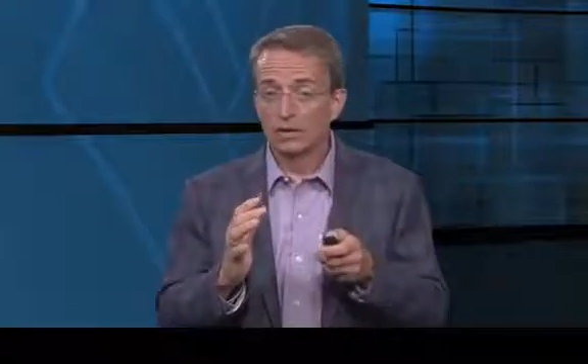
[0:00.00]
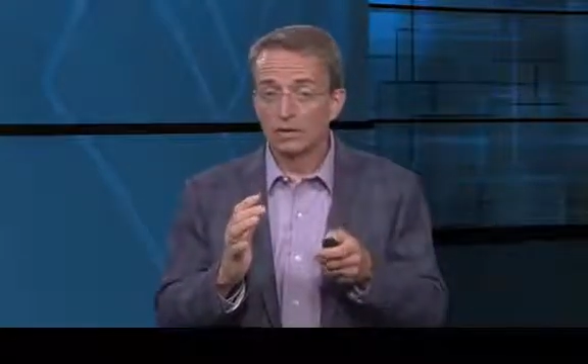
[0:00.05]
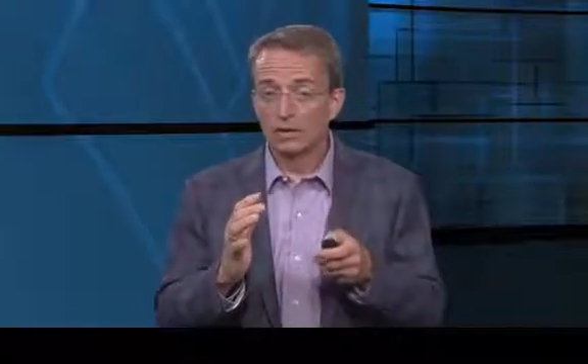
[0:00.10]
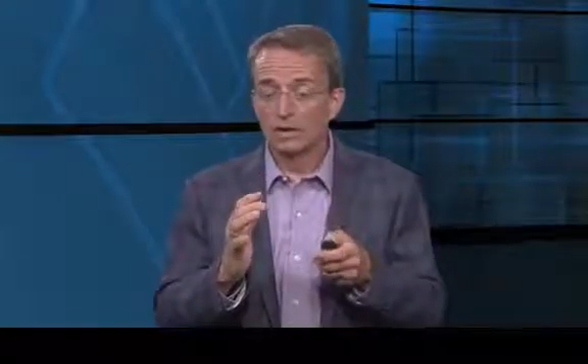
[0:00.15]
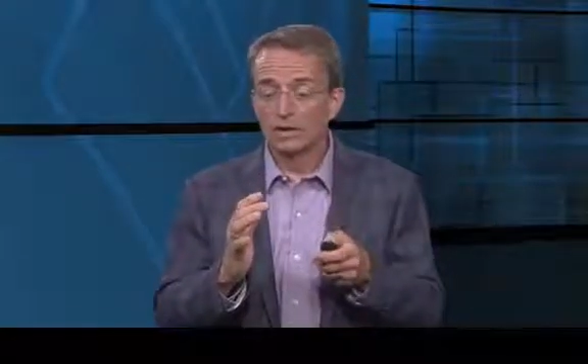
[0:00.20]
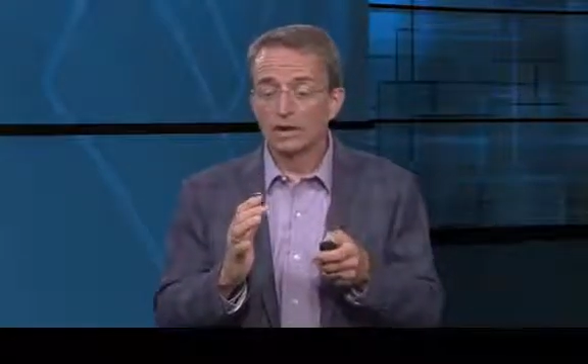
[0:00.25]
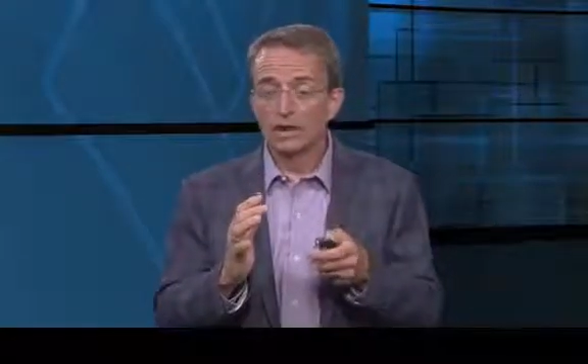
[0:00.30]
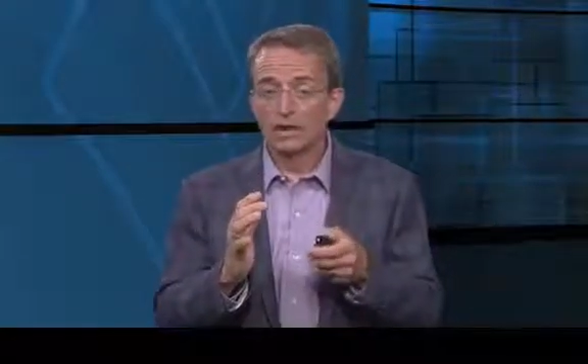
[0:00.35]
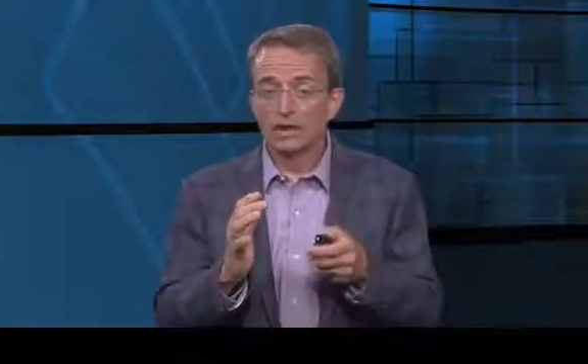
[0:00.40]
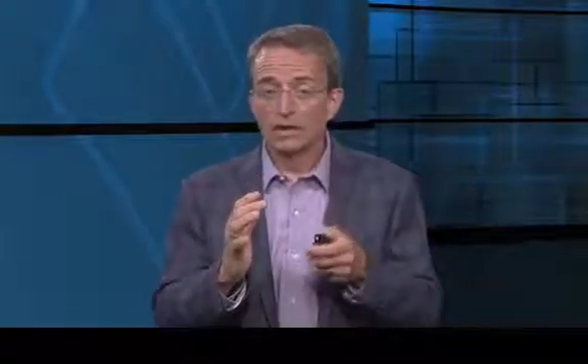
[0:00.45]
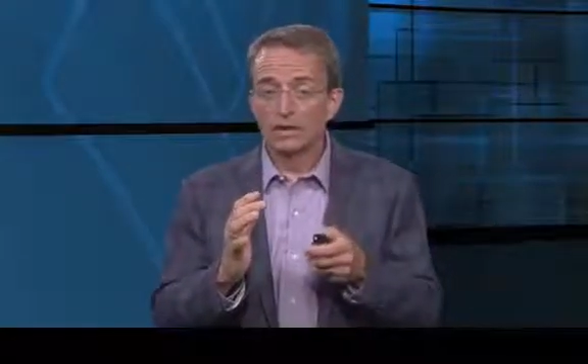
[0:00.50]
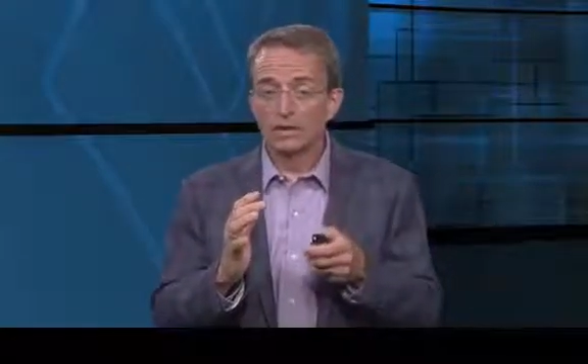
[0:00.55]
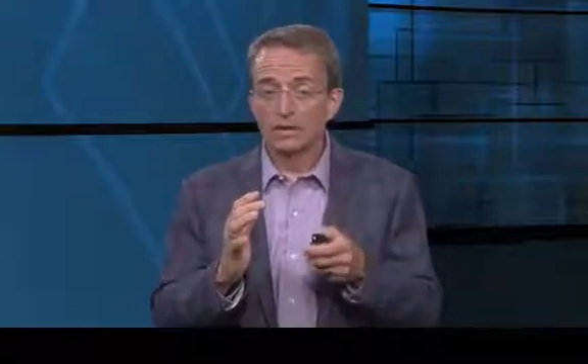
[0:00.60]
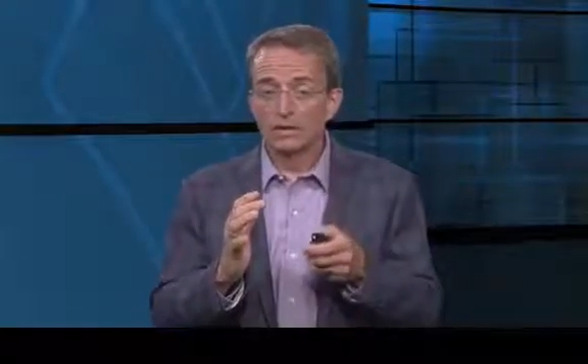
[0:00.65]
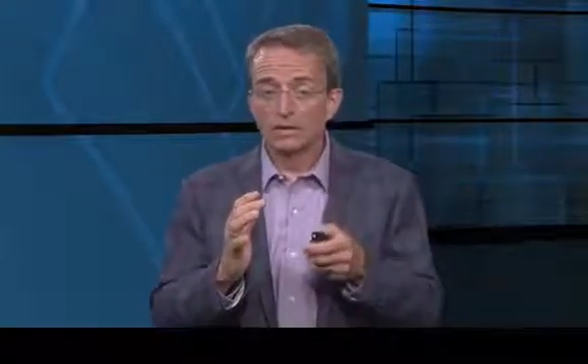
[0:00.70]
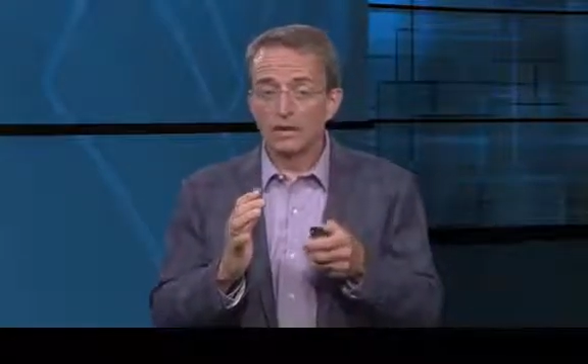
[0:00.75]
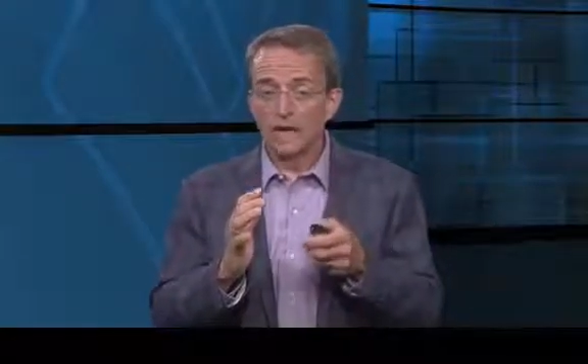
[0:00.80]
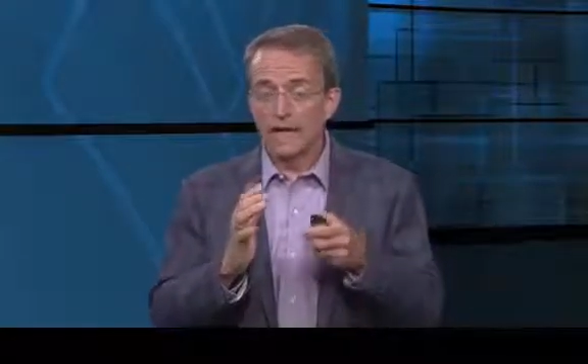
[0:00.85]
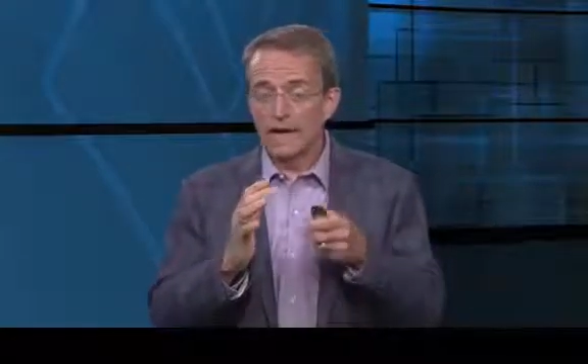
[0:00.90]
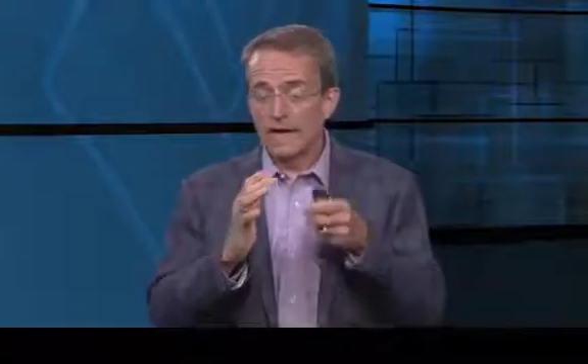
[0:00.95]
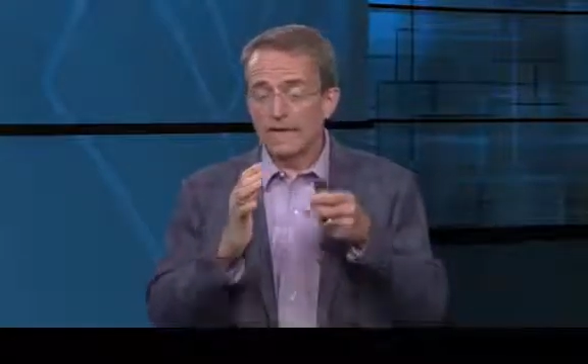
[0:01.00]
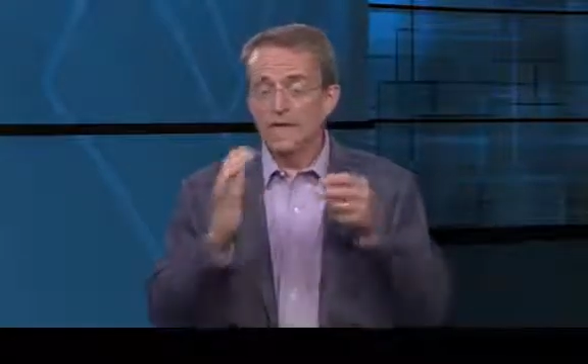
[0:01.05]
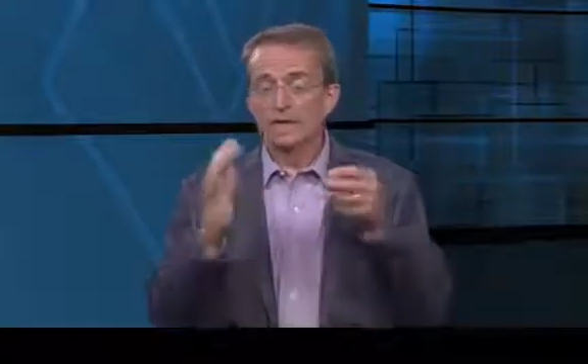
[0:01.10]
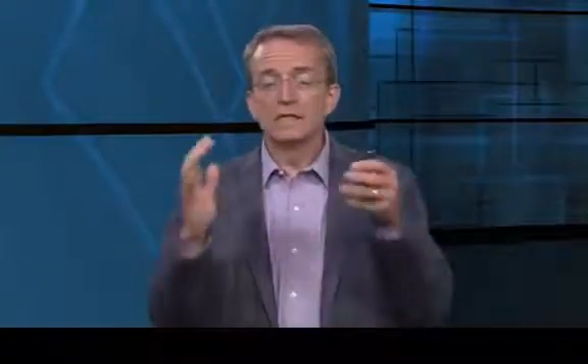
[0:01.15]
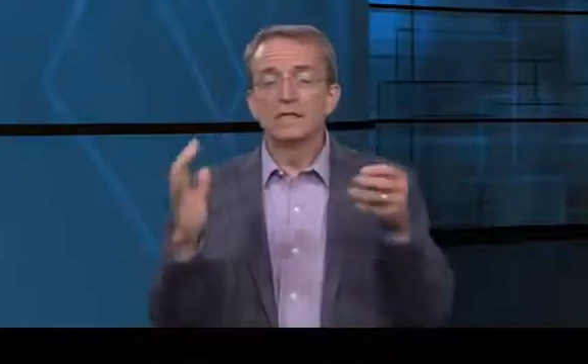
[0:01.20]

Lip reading: and then any